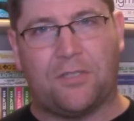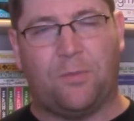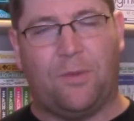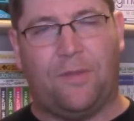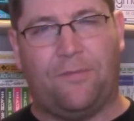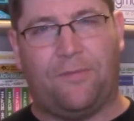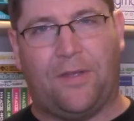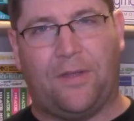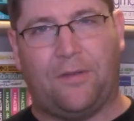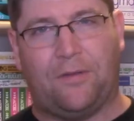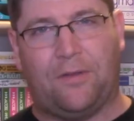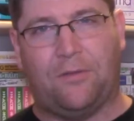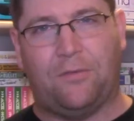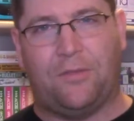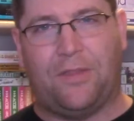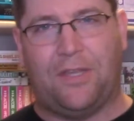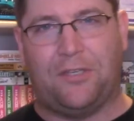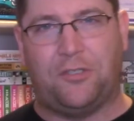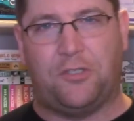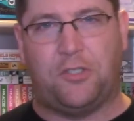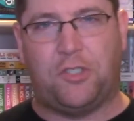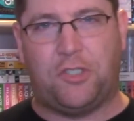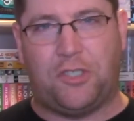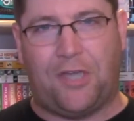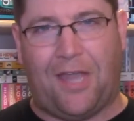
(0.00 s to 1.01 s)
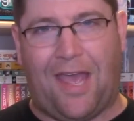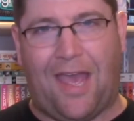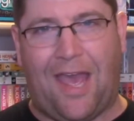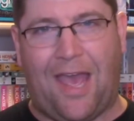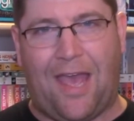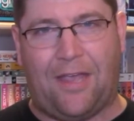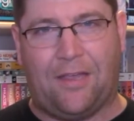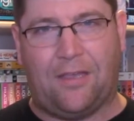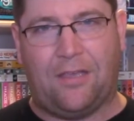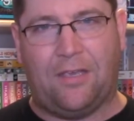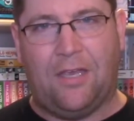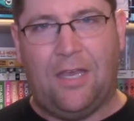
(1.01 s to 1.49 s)
we found out that
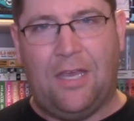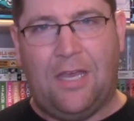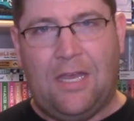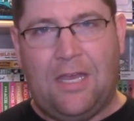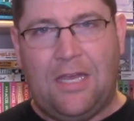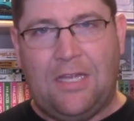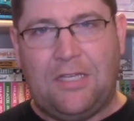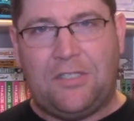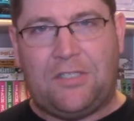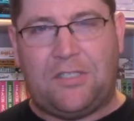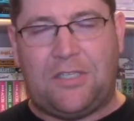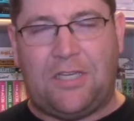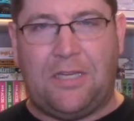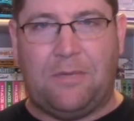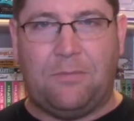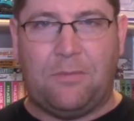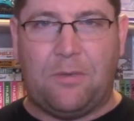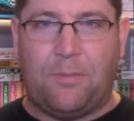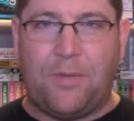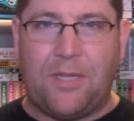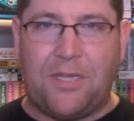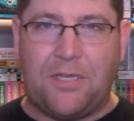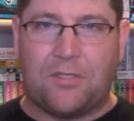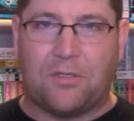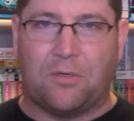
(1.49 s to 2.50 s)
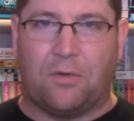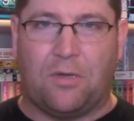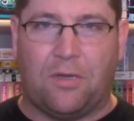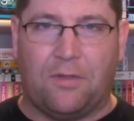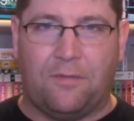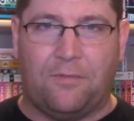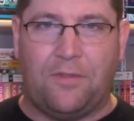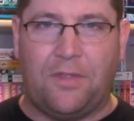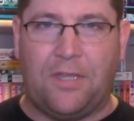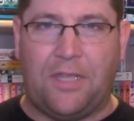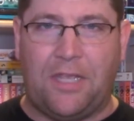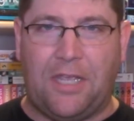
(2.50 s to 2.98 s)
Jack seemed to be sort
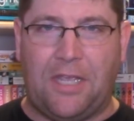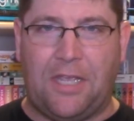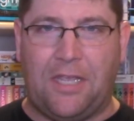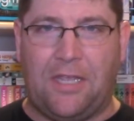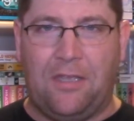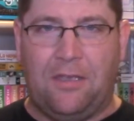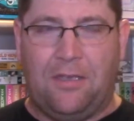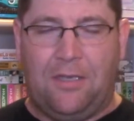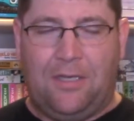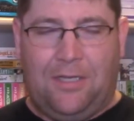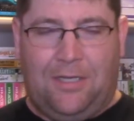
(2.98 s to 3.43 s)
of the